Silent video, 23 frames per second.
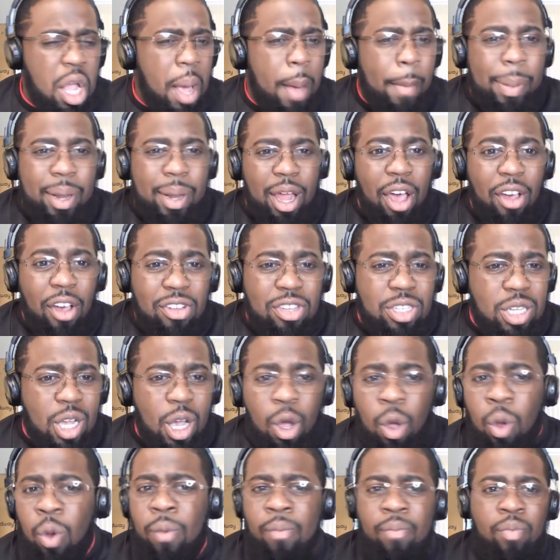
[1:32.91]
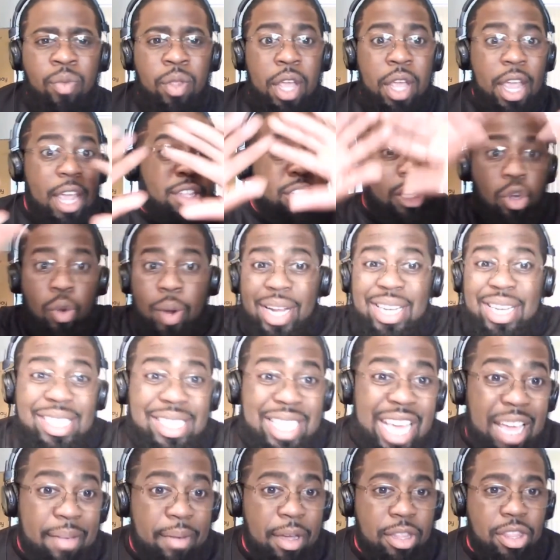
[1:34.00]
but also in the grand
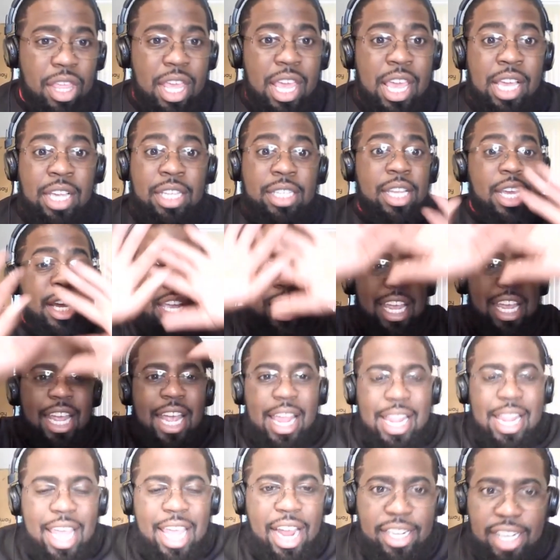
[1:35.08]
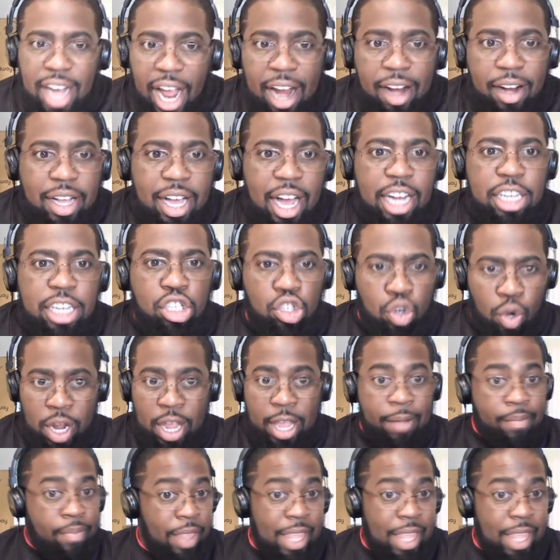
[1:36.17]
scheme of things, in the entire country,